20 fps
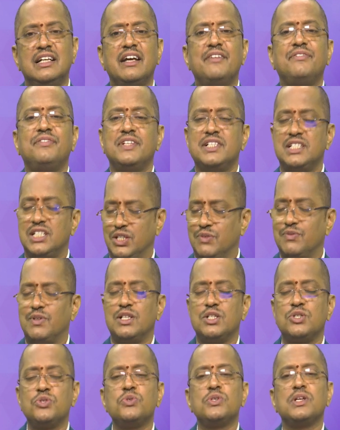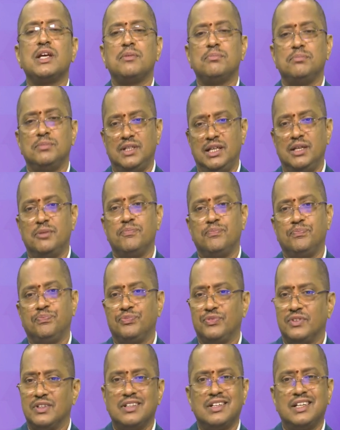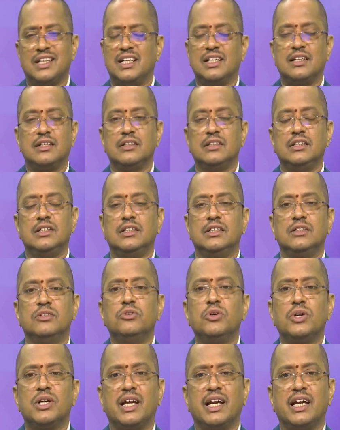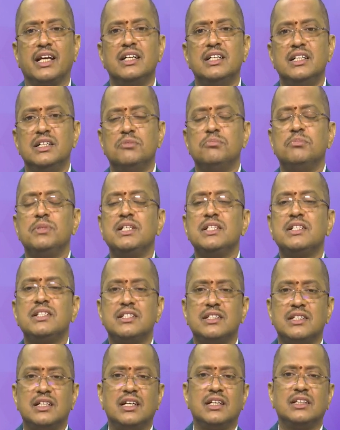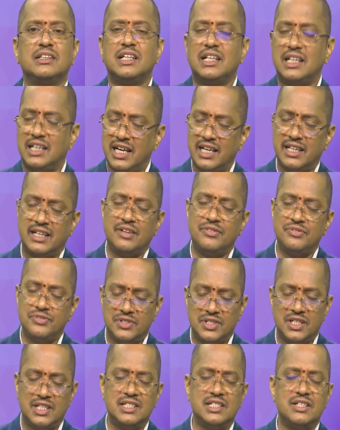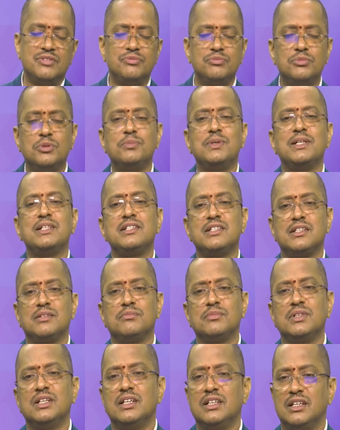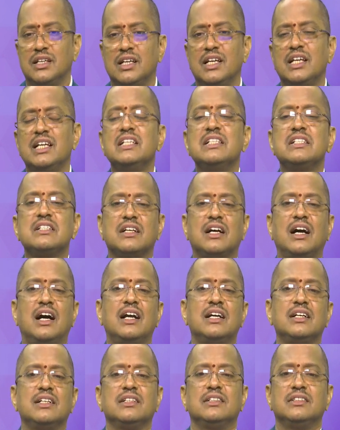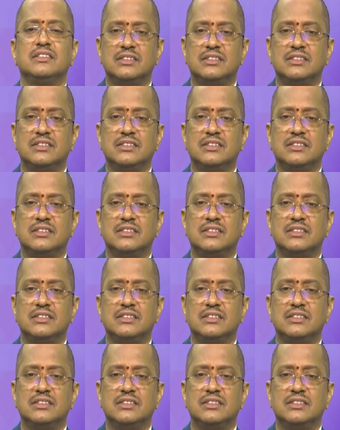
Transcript: F is equal to ma. Correct? Okay. Means here the rate of change of momentum is force.